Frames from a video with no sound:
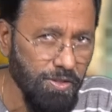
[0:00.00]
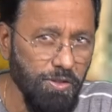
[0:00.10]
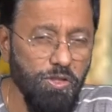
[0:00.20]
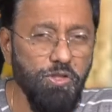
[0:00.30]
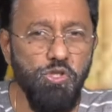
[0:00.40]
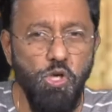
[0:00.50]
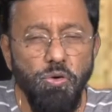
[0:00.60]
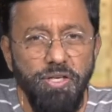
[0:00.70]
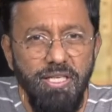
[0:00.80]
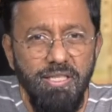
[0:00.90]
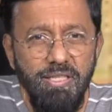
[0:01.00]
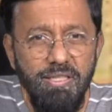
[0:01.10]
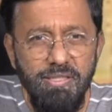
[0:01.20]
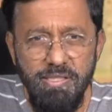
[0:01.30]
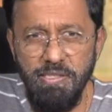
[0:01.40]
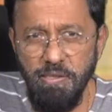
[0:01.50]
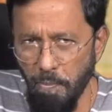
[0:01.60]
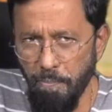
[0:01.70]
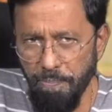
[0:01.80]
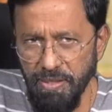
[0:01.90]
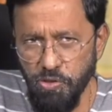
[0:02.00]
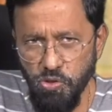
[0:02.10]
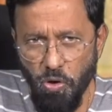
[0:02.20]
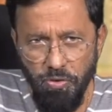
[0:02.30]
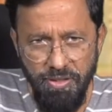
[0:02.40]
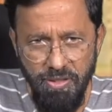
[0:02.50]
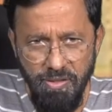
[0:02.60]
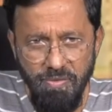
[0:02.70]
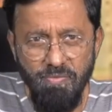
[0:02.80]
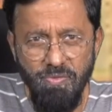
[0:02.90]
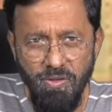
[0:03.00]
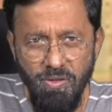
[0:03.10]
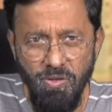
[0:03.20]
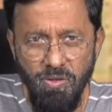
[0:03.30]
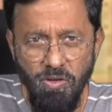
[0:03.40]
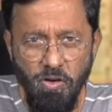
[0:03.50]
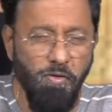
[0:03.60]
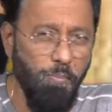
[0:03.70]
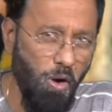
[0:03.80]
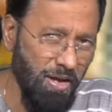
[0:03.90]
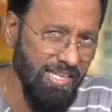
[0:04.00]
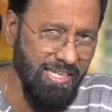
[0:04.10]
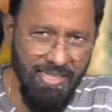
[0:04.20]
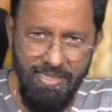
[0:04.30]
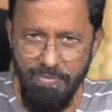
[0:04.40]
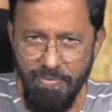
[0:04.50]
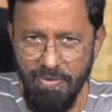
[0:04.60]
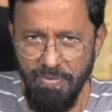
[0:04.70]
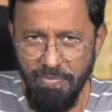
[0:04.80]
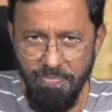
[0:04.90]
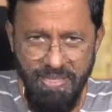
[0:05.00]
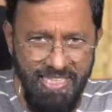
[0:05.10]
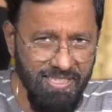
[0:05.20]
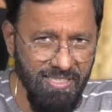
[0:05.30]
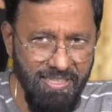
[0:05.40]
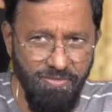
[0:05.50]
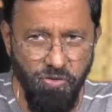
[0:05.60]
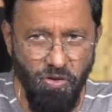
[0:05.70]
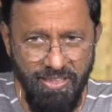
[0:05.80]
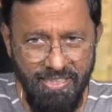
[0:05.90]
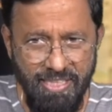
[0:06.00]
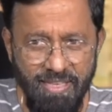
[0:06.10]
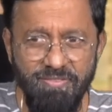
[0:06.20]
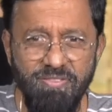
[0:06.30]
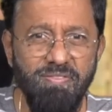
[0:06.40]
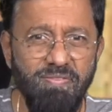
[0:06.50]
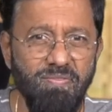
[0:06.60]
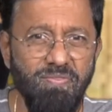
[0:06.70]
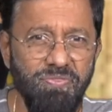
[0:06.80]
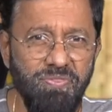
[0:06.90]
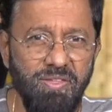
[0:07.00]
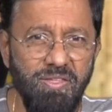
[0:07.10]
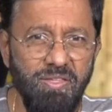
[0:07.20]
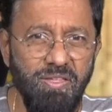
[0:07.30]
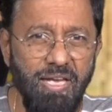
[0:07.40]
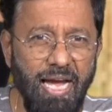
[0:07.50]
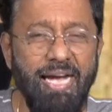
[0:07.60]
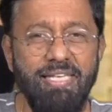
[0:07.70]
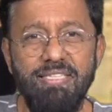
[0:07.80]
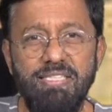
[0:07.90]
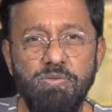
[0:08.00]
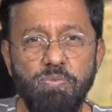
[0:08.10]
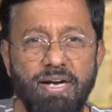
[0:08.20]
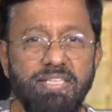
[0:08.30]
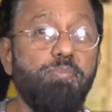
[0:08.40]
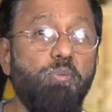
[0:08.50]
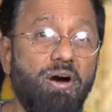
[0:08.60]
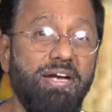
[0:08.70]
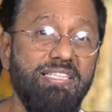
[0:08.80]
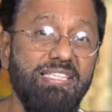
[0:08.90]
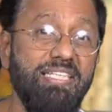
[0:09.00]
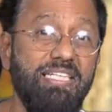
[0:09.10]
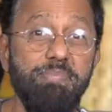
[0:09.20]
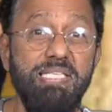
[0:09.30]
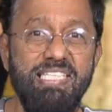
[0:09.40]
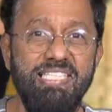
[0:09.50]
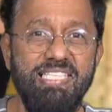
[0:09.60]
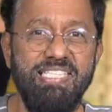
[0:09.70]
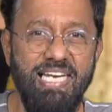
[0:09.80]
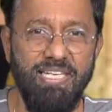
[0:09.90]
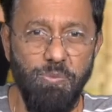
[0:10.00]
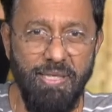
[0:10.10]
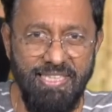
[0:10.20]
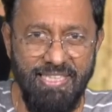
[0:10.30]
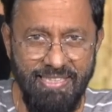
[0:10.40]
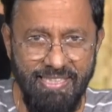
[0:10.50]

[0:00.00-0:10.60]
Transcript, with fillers: The story, simple story of a boy girl meet, fall in love, angles why the boy and the girl misunderstand one another